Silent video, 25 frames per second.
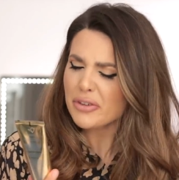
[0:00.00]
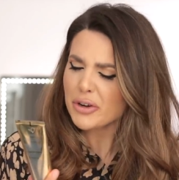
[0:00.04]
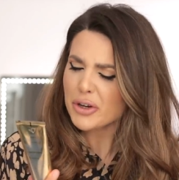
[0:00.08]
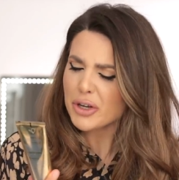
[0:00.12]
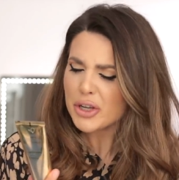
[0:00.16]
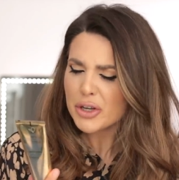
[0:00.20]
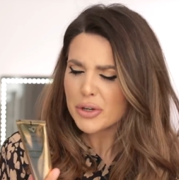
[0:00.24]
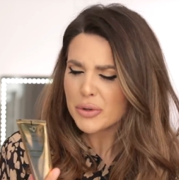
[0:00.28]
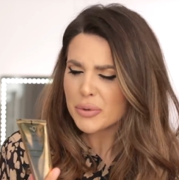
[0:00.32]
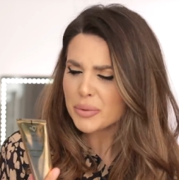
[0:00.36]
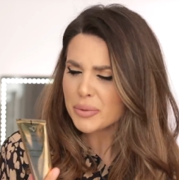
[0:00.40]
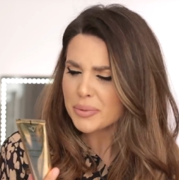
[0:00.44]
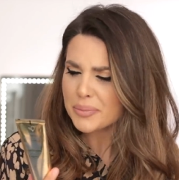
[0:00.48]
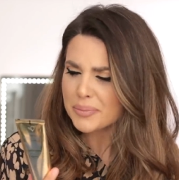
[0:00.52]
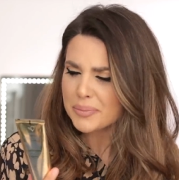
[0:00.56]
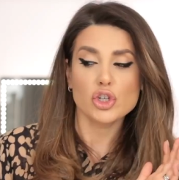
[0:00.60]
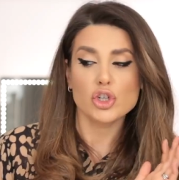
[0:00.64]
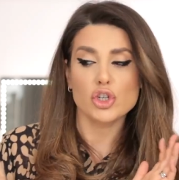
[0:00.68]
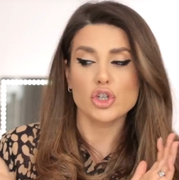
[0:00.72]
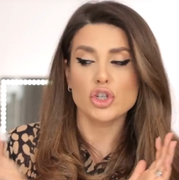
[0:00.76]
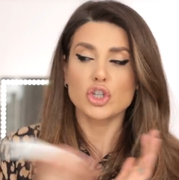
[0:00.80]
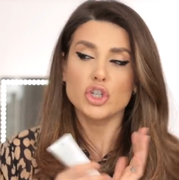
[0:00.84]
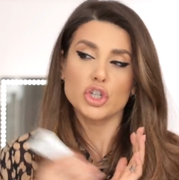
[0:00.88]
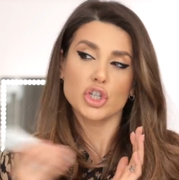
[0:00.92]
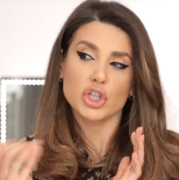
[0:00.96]
for you.
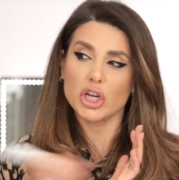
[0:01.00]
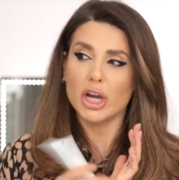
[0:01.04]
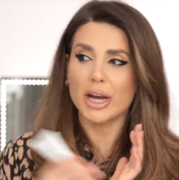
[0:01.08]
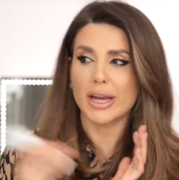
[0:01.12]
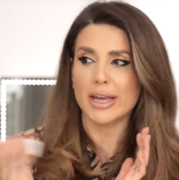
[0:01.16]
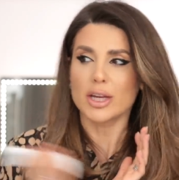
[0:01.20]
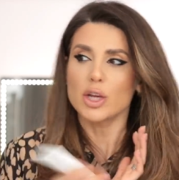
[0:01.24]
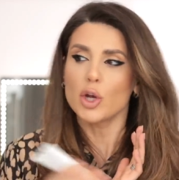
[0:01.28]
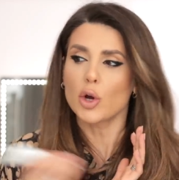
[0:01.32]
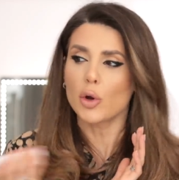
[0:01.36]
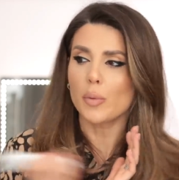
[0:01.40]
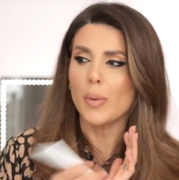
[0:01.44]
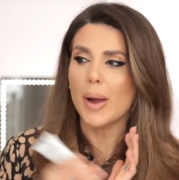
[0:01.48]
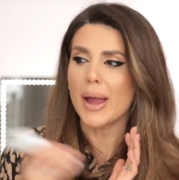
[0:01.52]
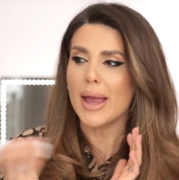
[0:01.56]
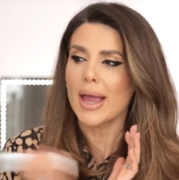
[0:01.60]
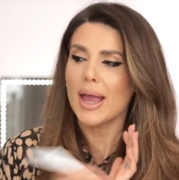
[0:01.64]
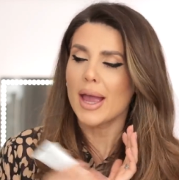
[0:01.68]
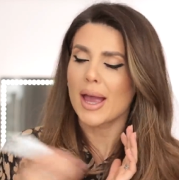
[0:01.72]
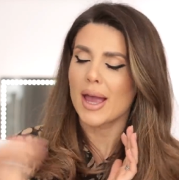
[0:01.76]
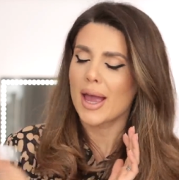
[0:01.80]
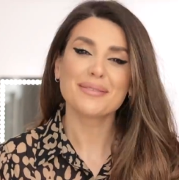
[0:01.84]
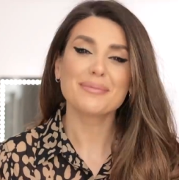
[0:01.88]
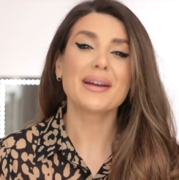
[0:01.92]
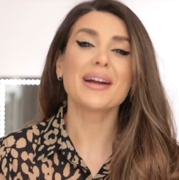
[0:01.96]
Shaking your whip.
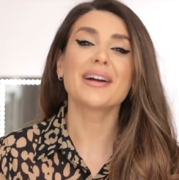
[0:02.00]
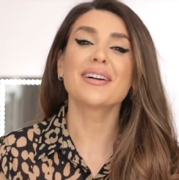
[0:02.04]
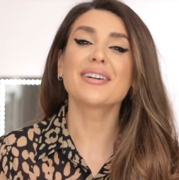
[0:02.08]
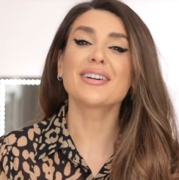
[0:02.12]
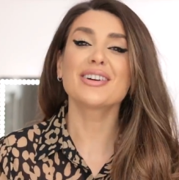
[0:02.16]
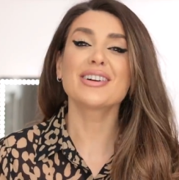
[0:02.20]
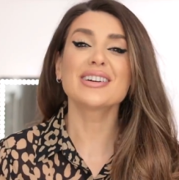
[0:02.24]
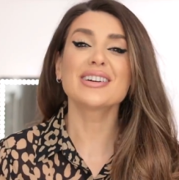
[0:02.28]
Merry